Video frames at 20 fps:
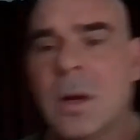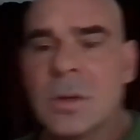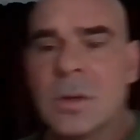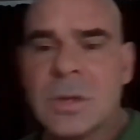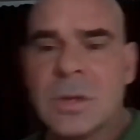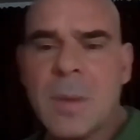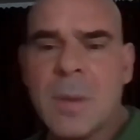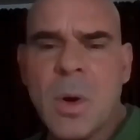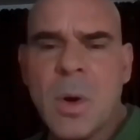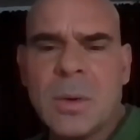
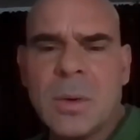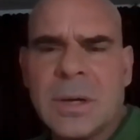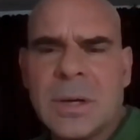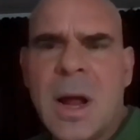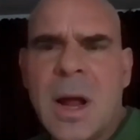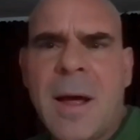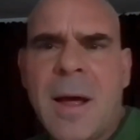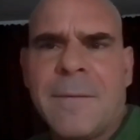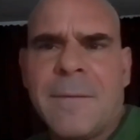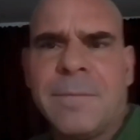so I'm holding
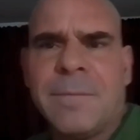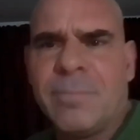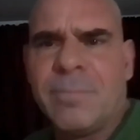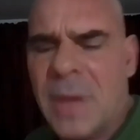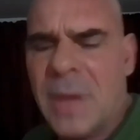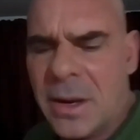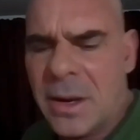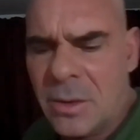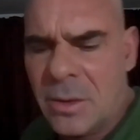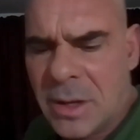off.
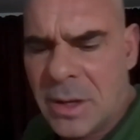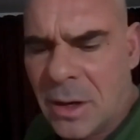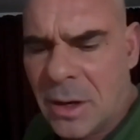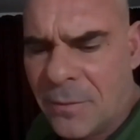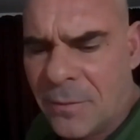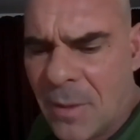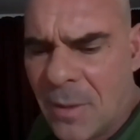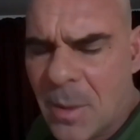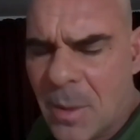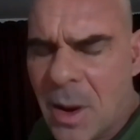I don't care
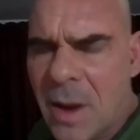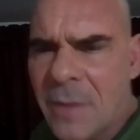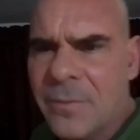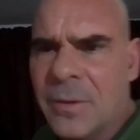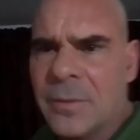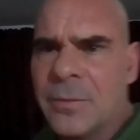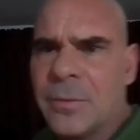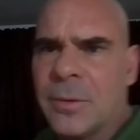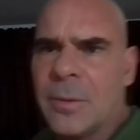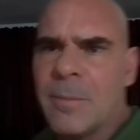if I'm off
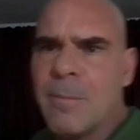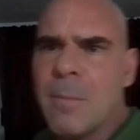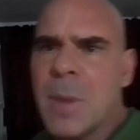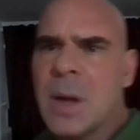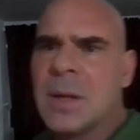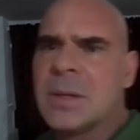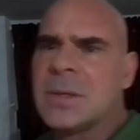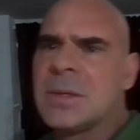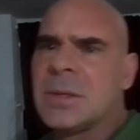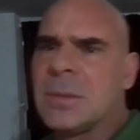it for
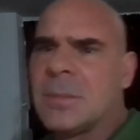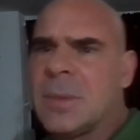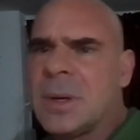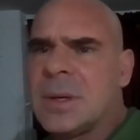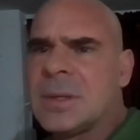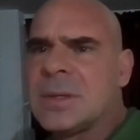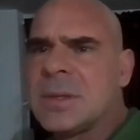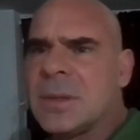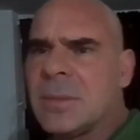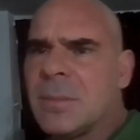months and
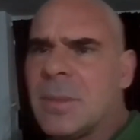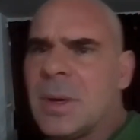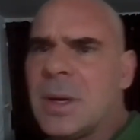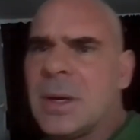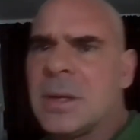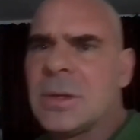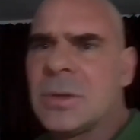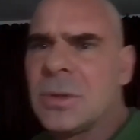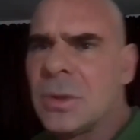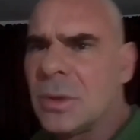months and
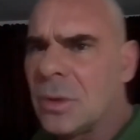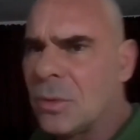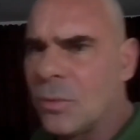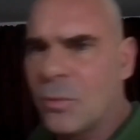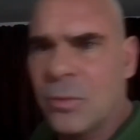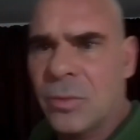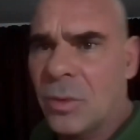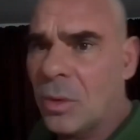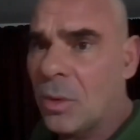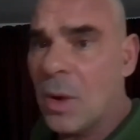months, or
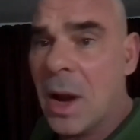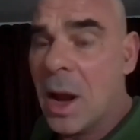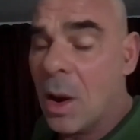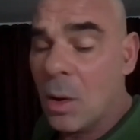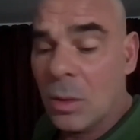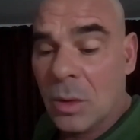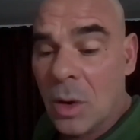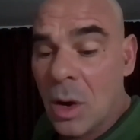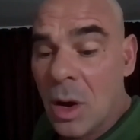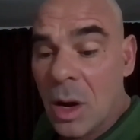for
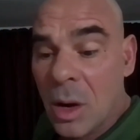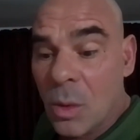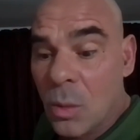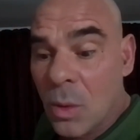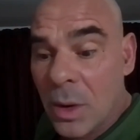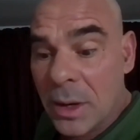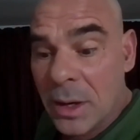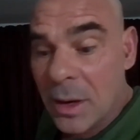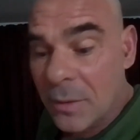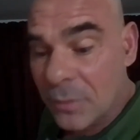how long,
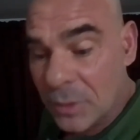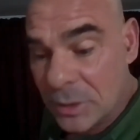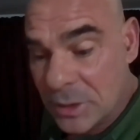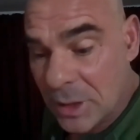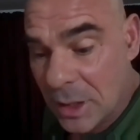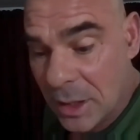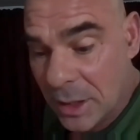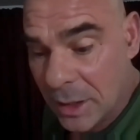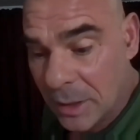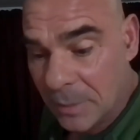whatever
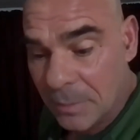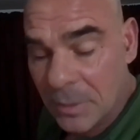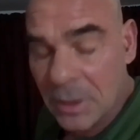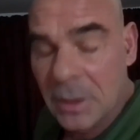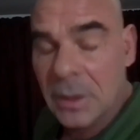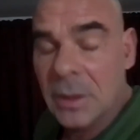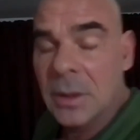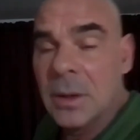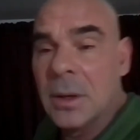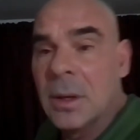time.
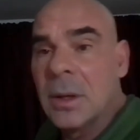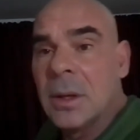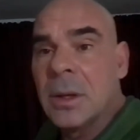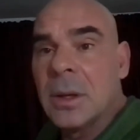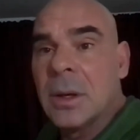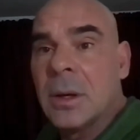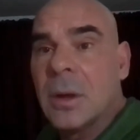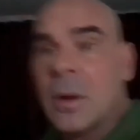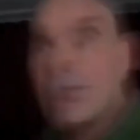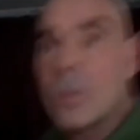
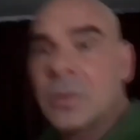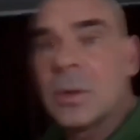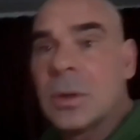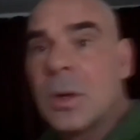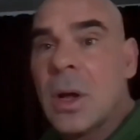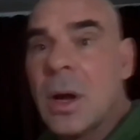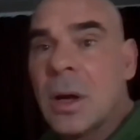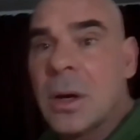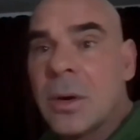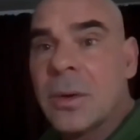The
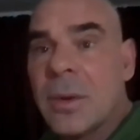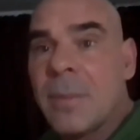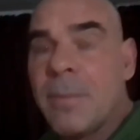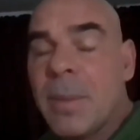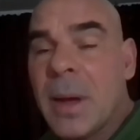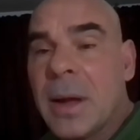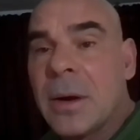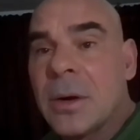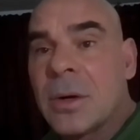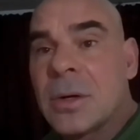longer the
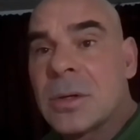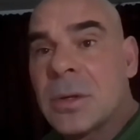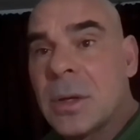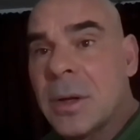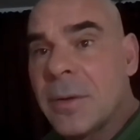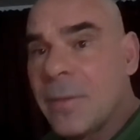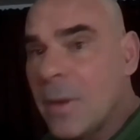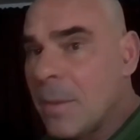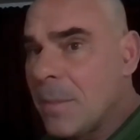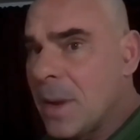better.
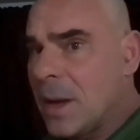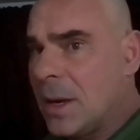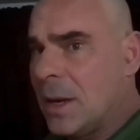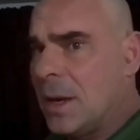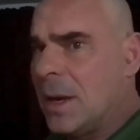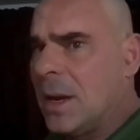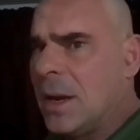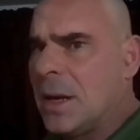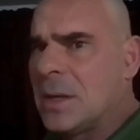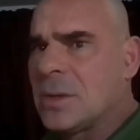If I'm
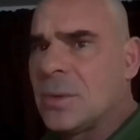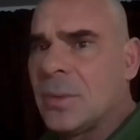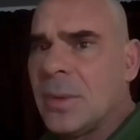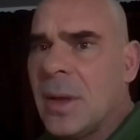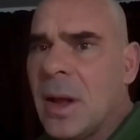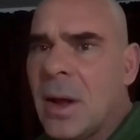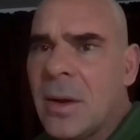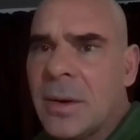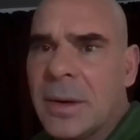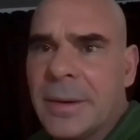making gains
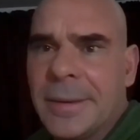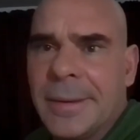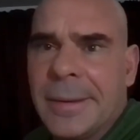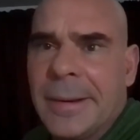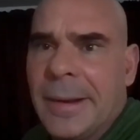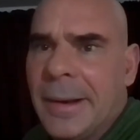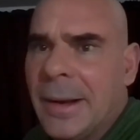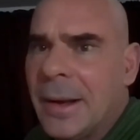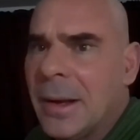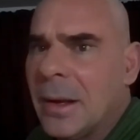without it,
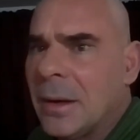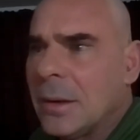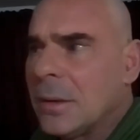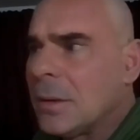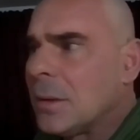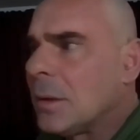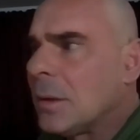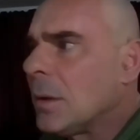again,